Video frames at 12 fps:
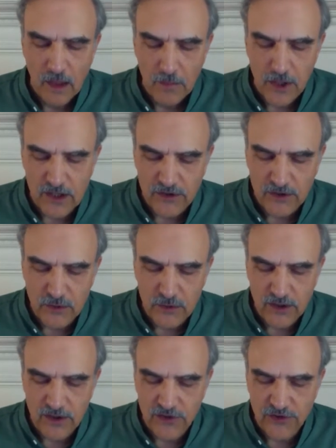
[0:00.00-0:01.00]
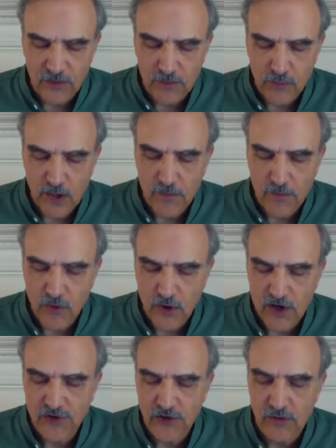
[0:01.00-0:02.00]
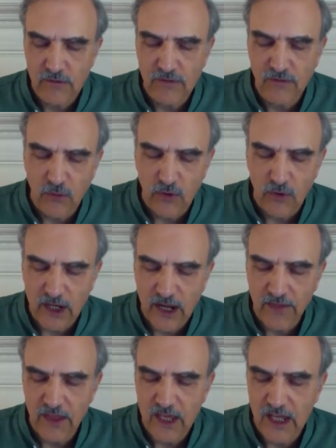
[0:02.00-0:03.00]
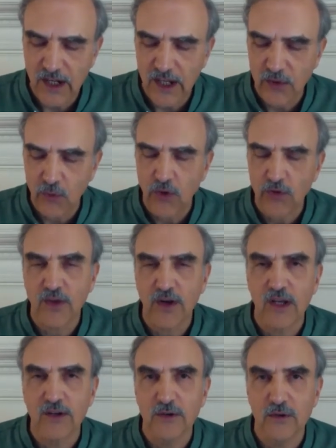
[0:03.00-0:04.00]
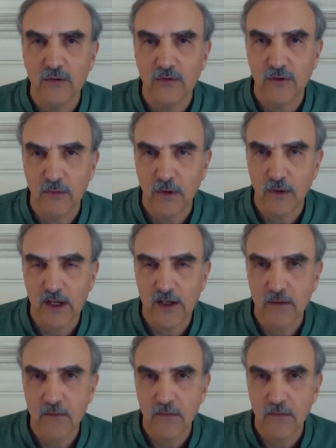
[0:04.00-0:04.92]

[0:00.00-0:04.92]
But I do this in preparation for, again, the healing work that I do for my